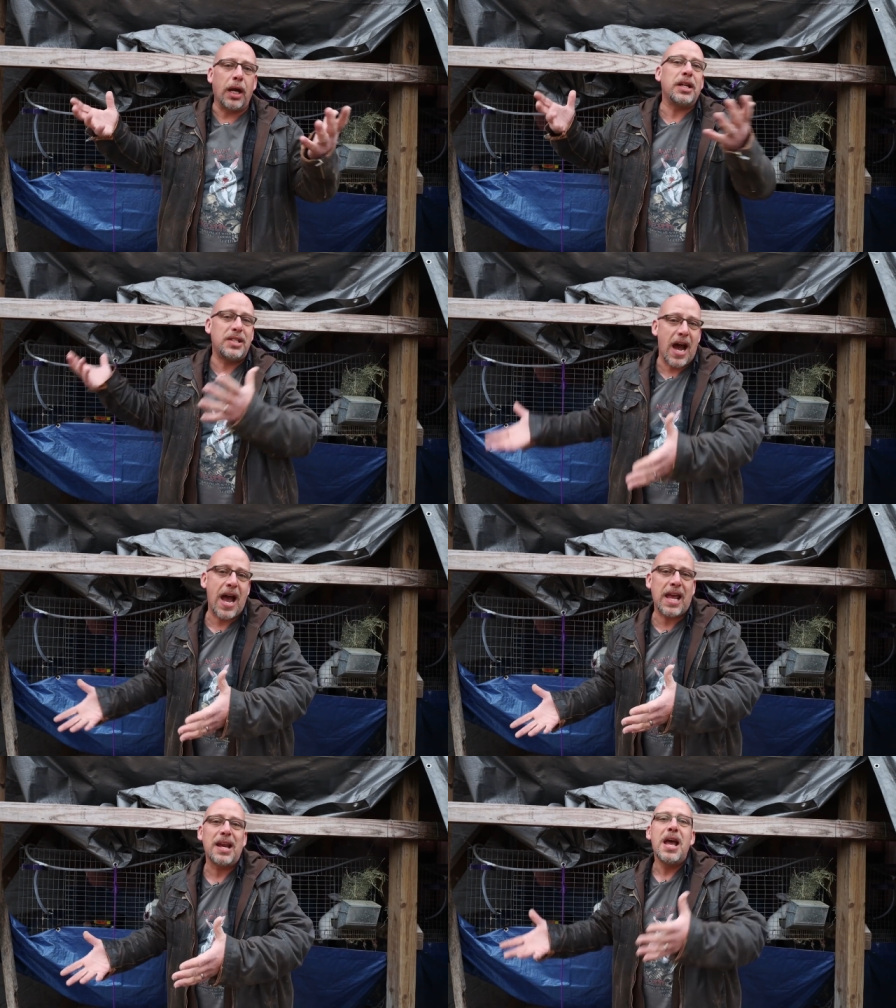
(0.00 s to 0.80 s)
on a
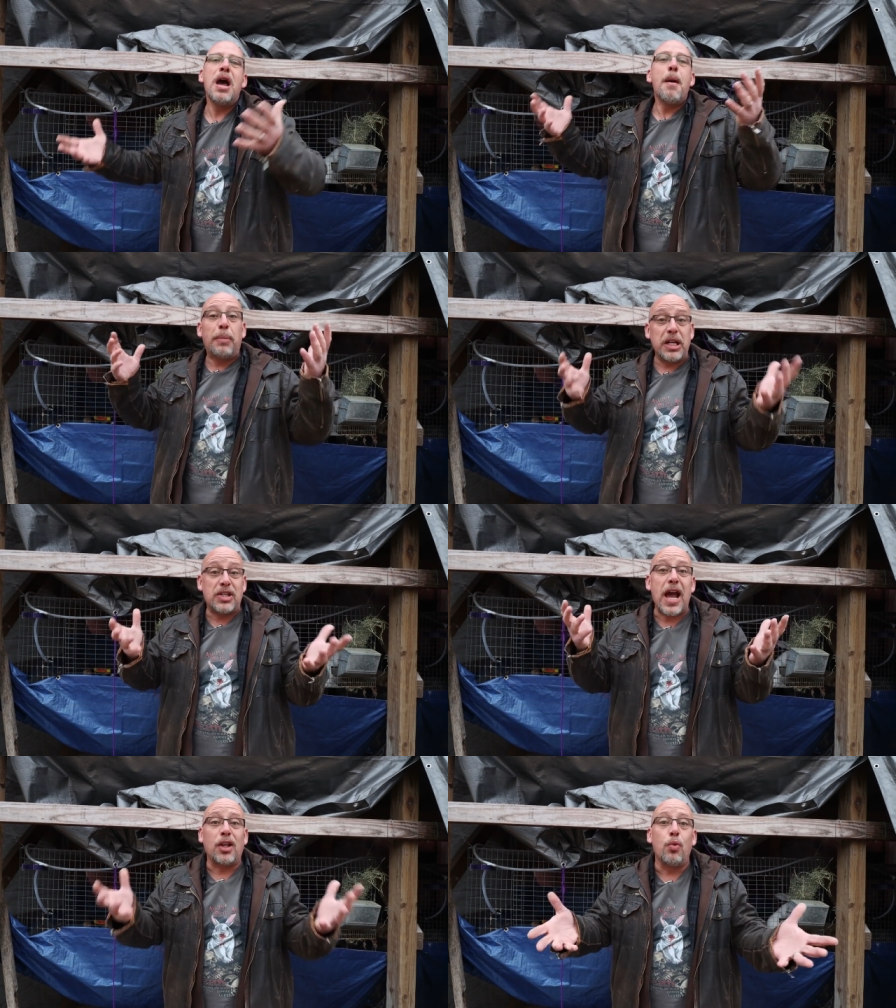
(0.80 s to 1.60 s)
diet. But
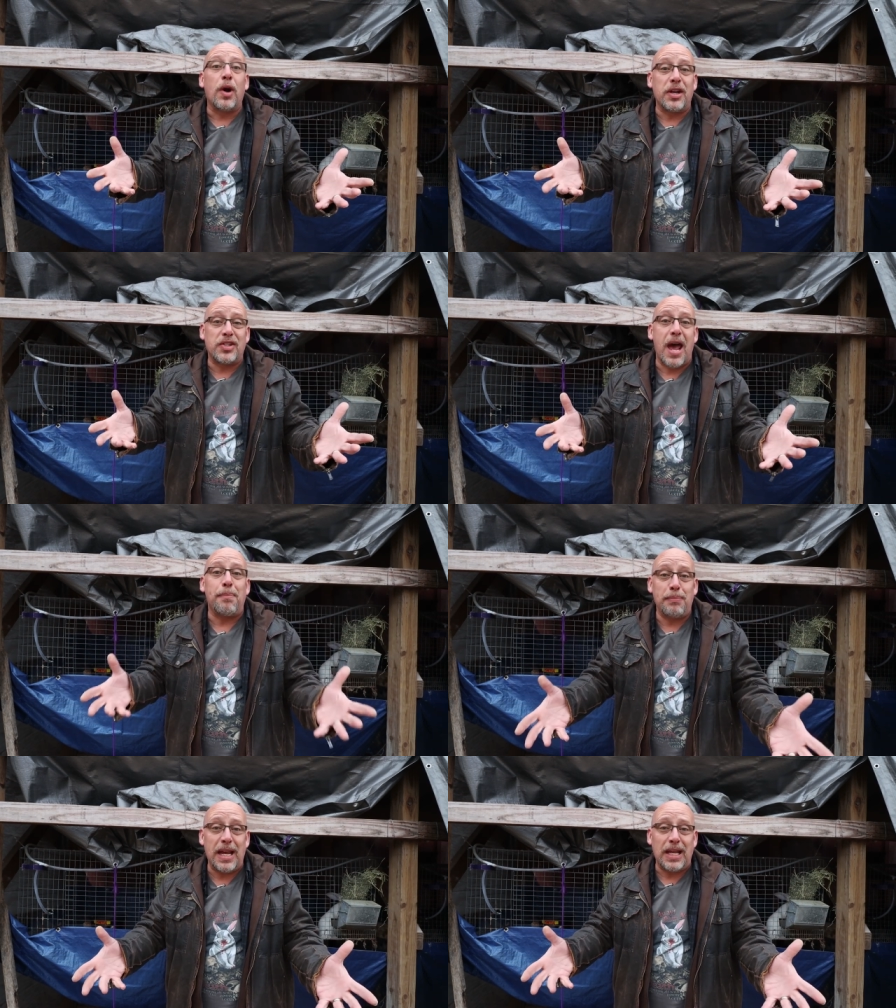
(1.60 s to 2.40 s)
exactly what does that
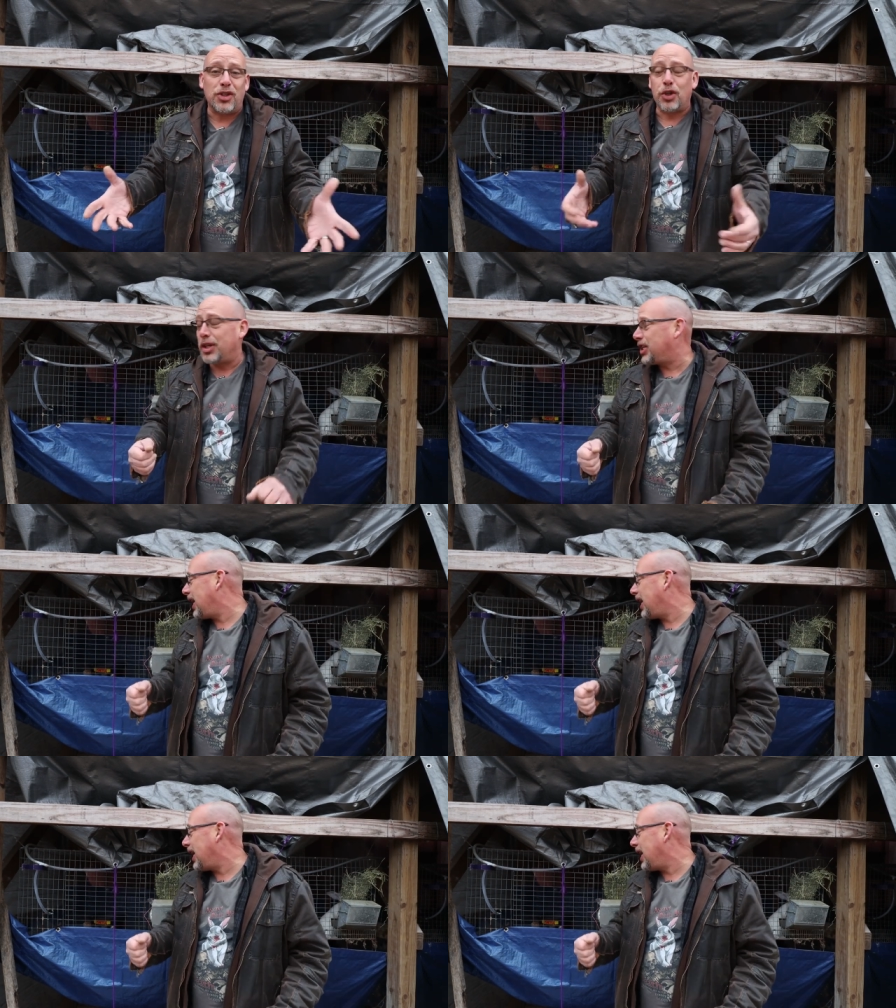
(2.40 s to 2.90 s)
mean? So let's